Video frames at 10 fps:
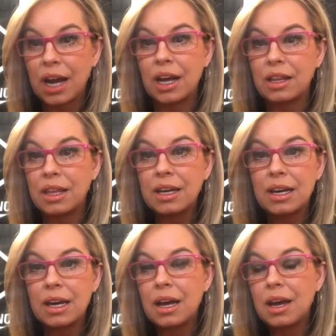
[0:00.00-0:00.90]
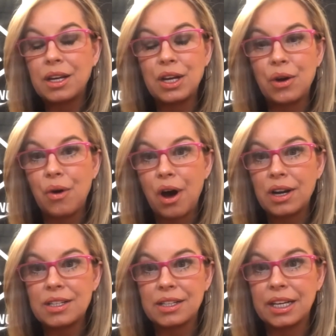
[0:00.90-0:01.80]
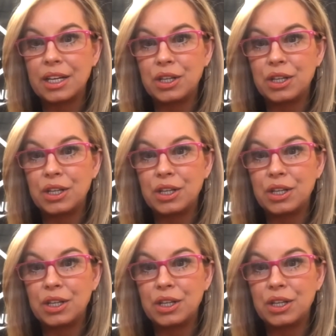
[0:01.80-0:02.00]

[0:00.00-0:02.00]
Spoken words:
And I think, you know, honestly,